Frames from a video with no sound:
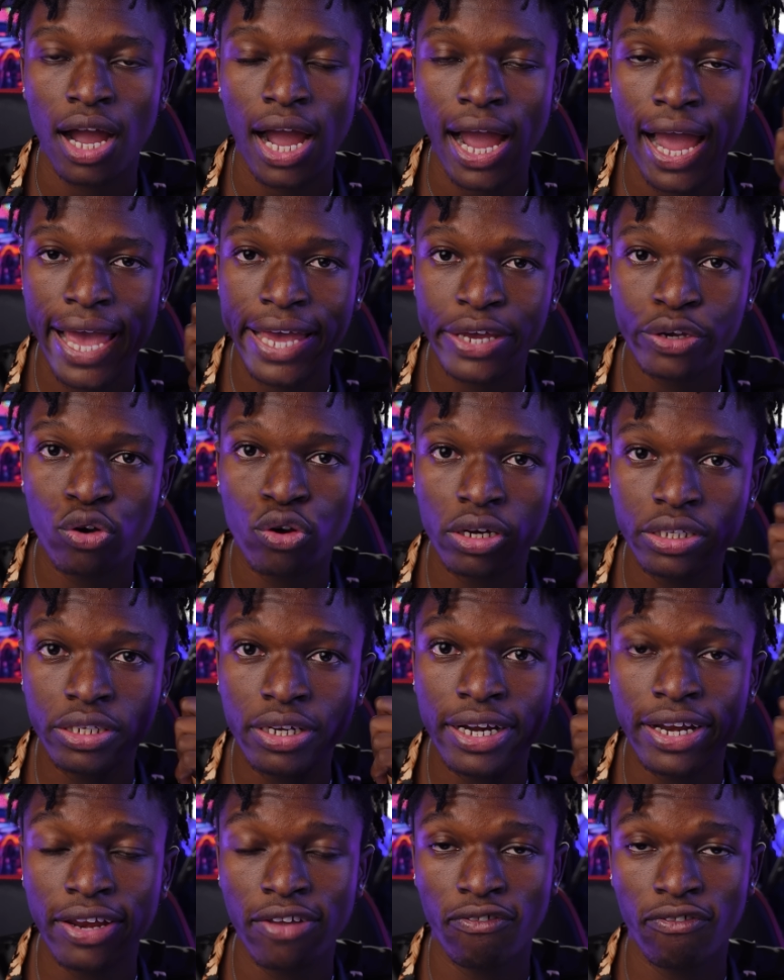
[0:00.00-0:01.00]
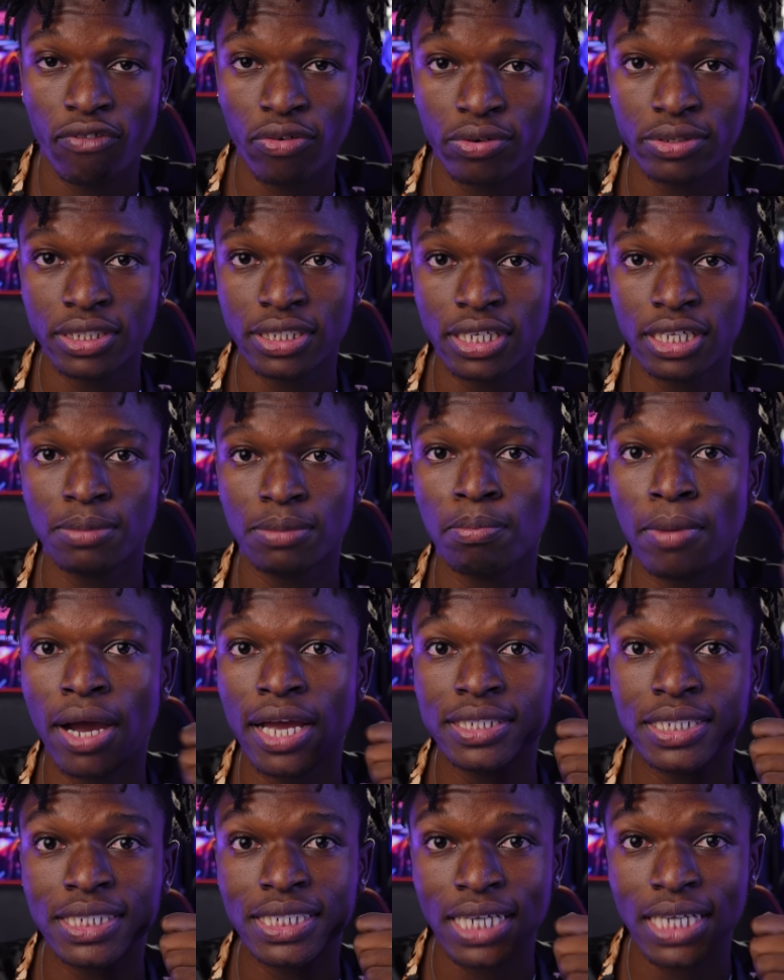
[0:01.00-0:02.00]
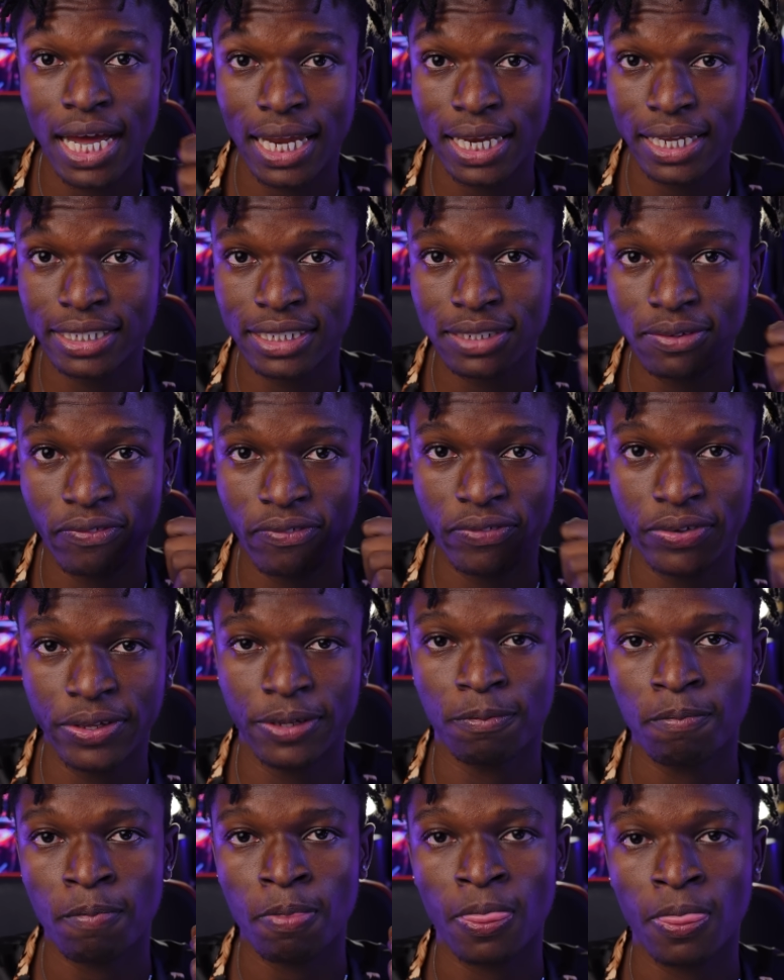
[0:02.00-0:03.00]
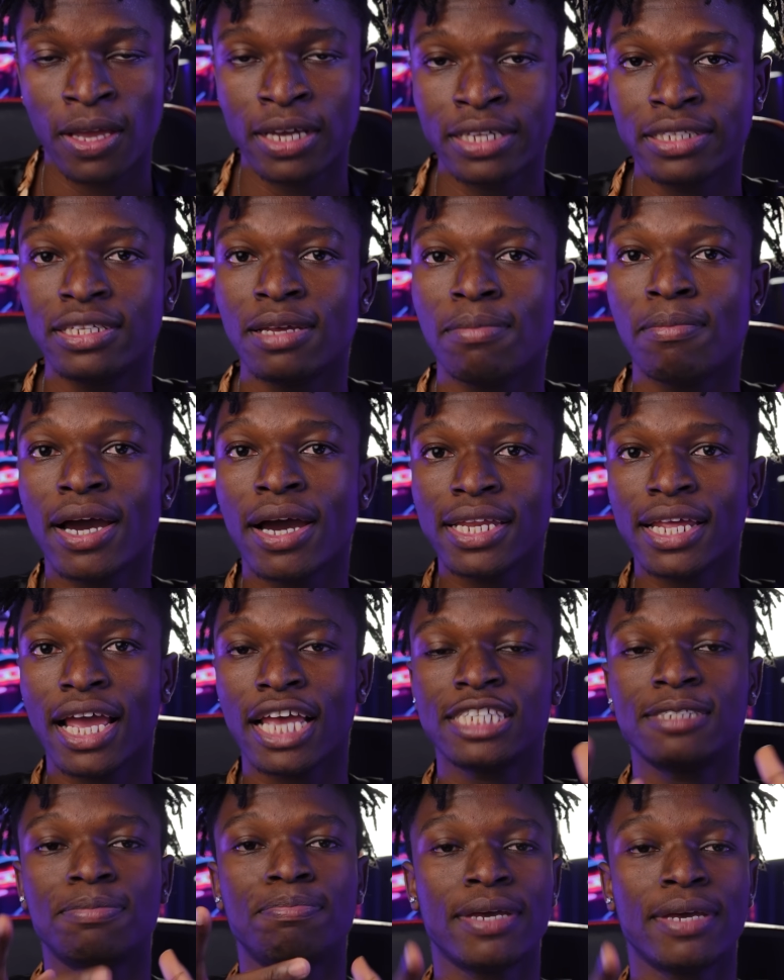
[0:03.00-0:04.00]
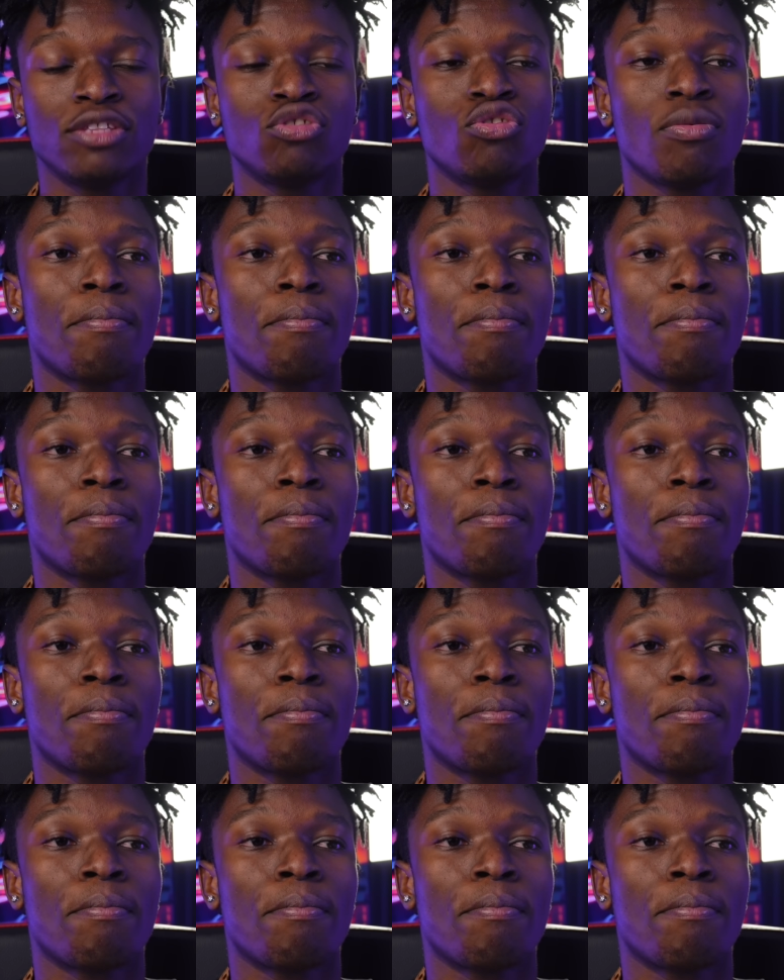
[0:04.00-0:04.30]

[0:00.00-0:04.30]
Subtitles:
I got refunded my challenge fee. The money I spent to